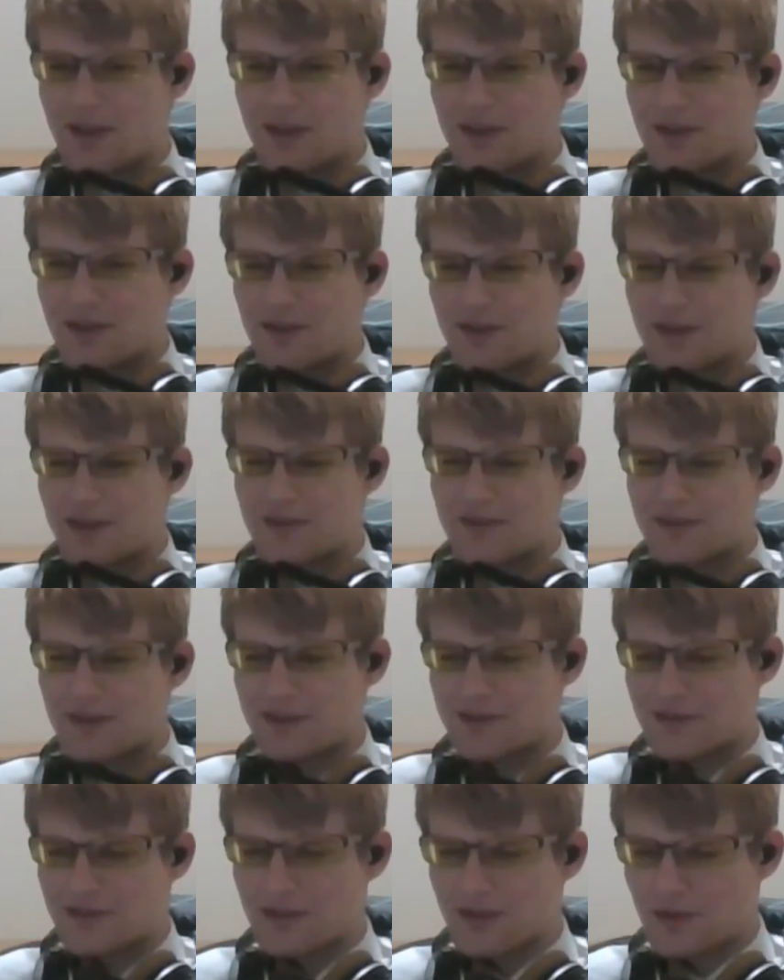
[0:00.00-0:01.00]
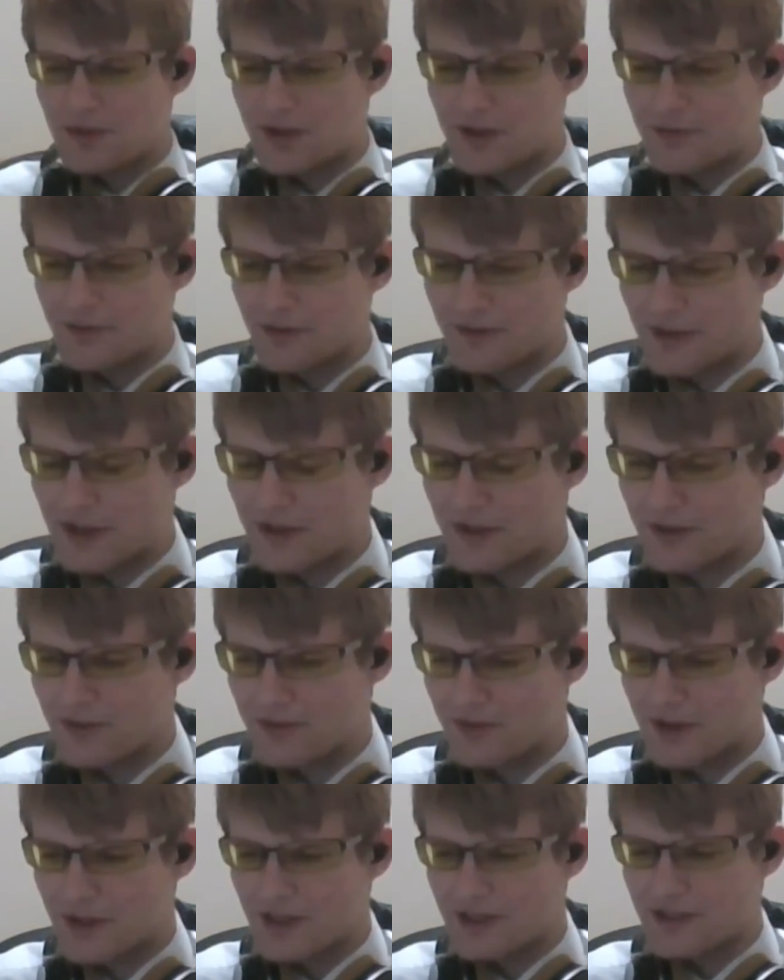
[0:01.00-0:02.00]
you know, that's an incredible value
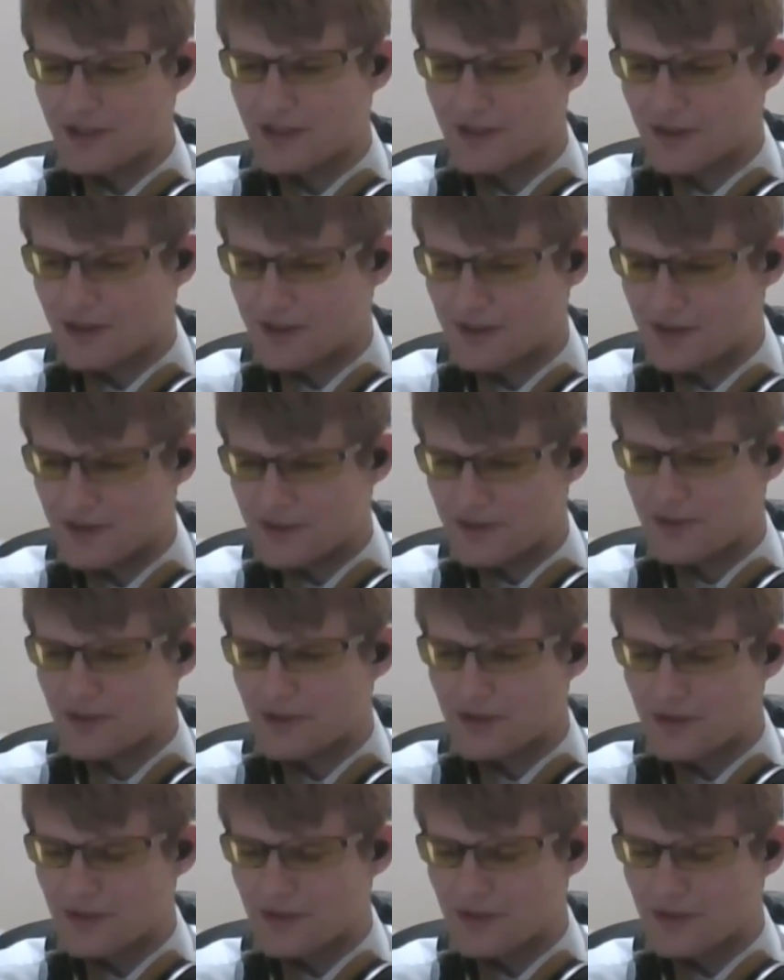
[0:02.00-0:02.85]
for $19.